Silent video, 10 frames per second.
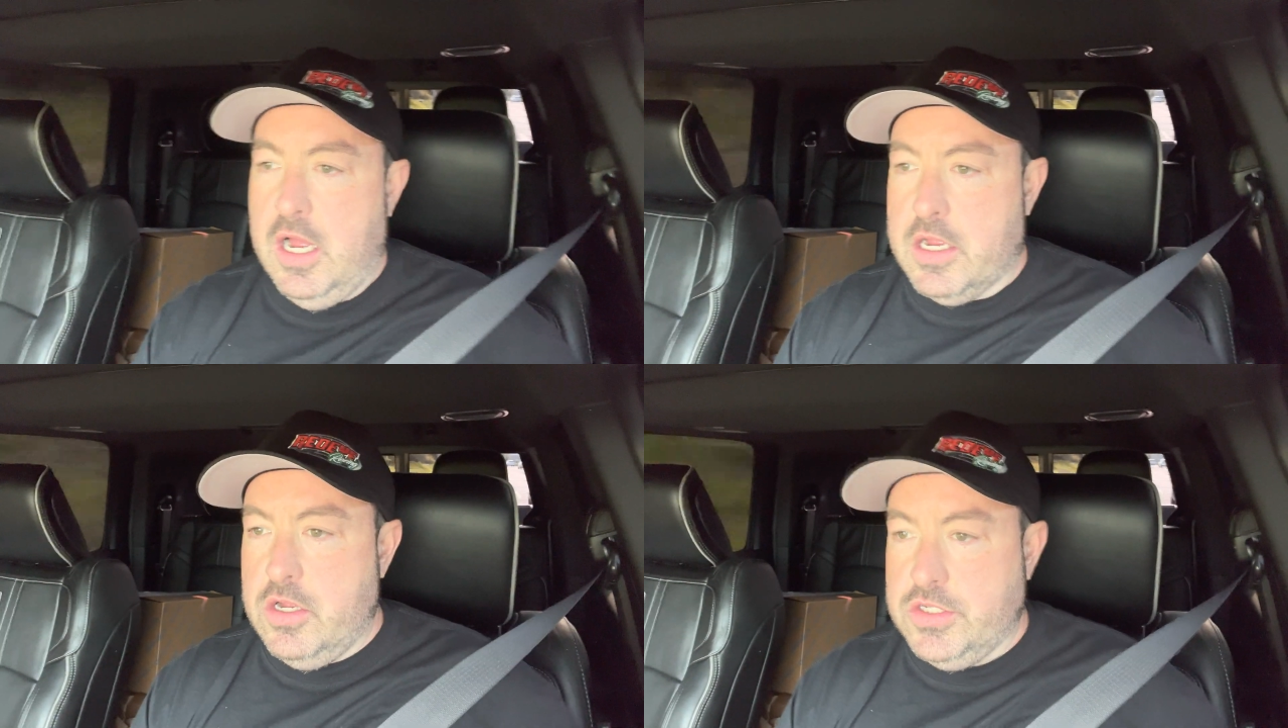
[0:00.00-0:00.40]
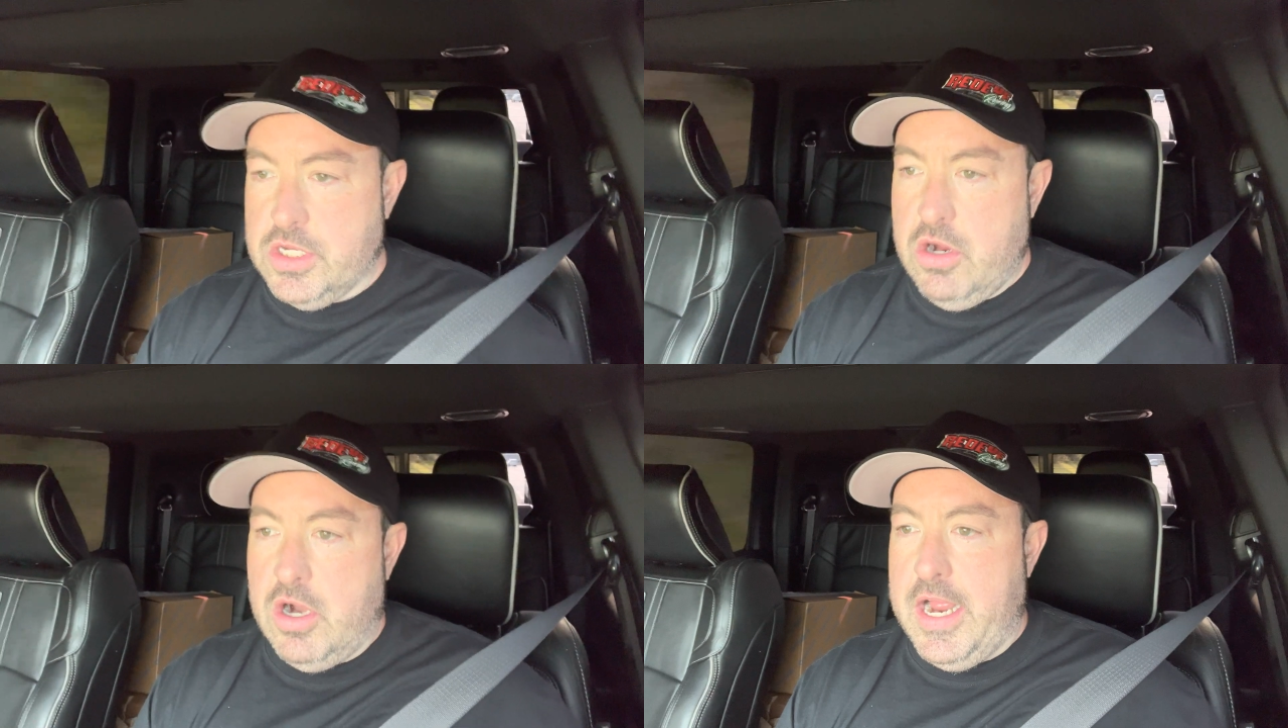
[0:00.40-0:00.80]
because
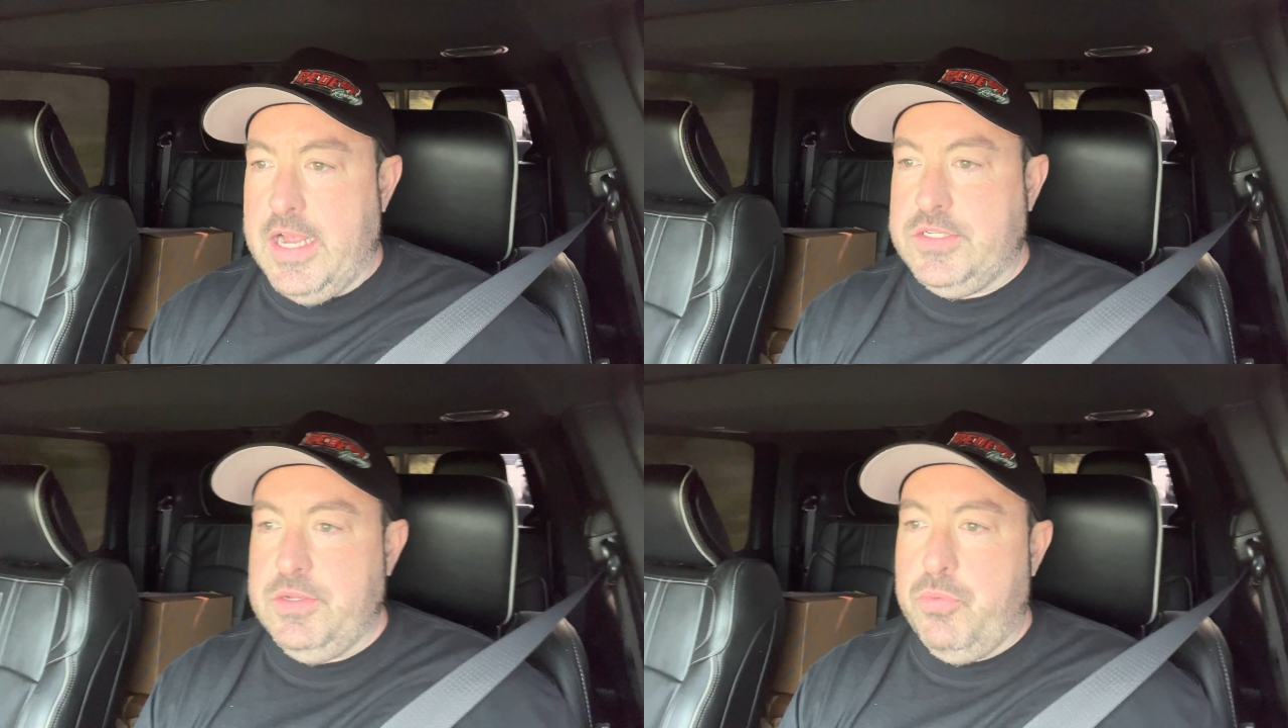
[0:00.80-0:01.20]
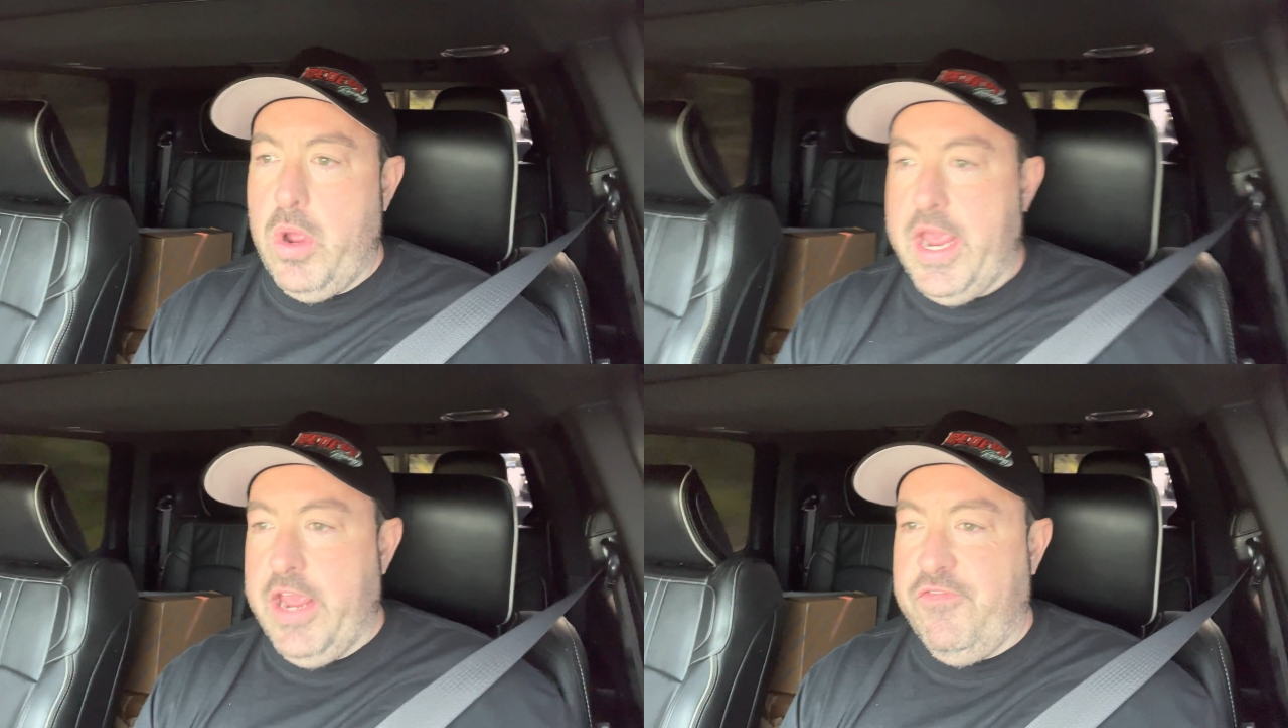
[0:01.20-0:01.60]
the car has to
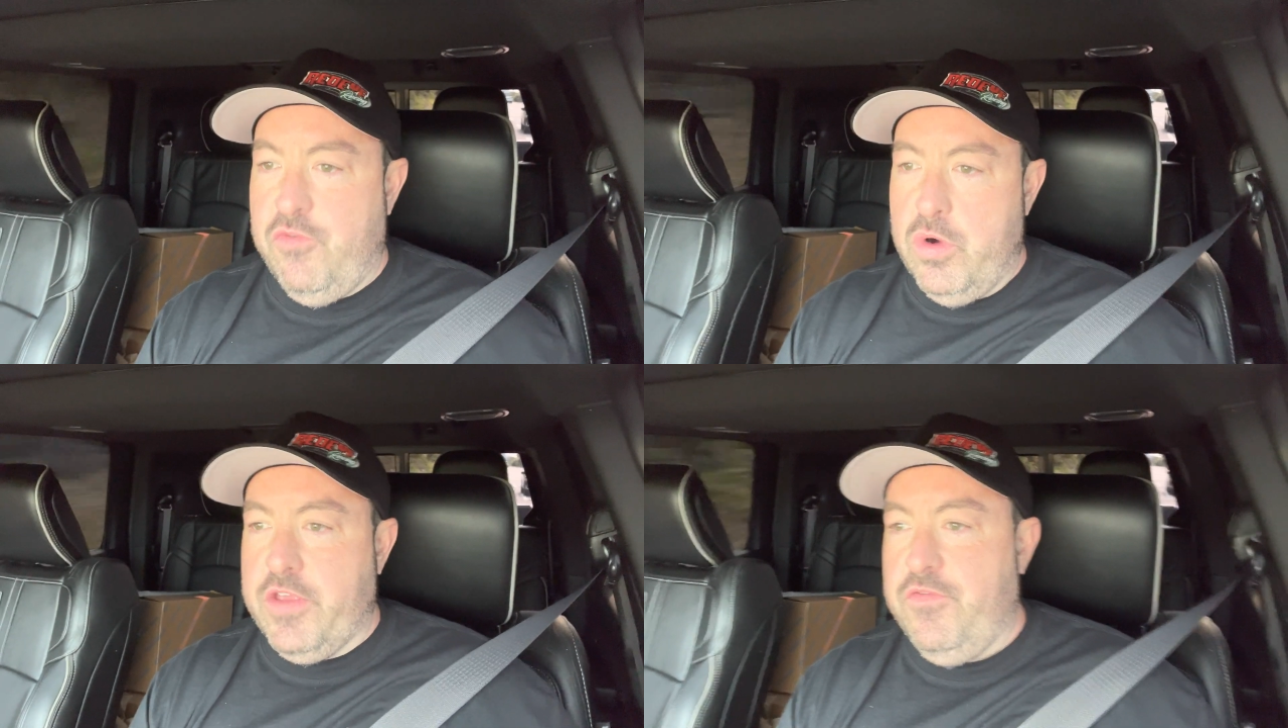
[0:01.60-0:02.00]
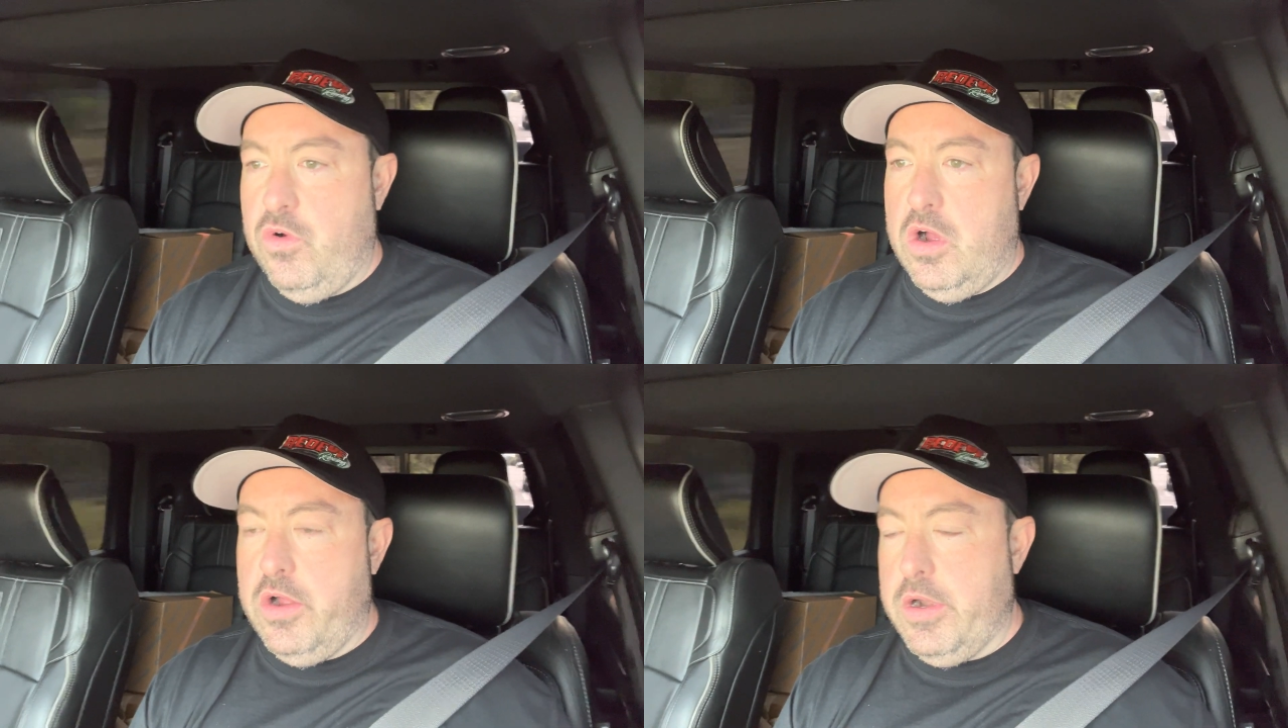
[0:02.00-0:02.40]
weigh
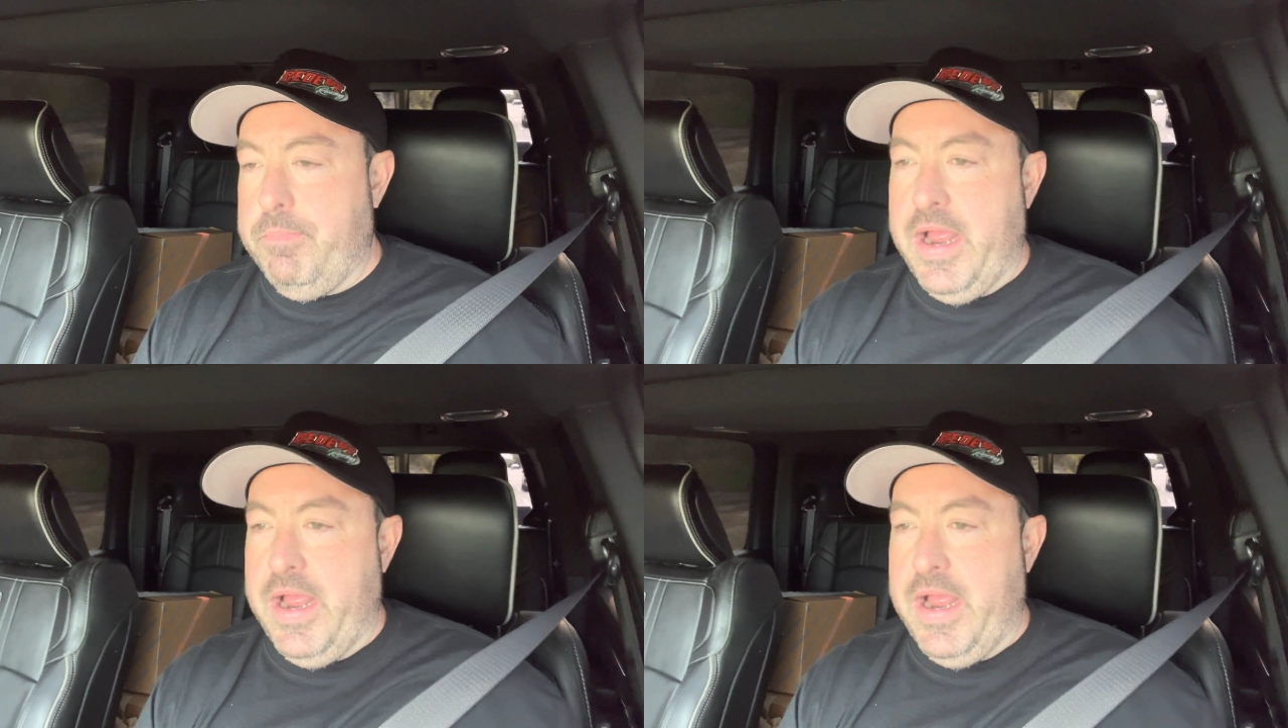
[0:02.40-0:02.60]
4,400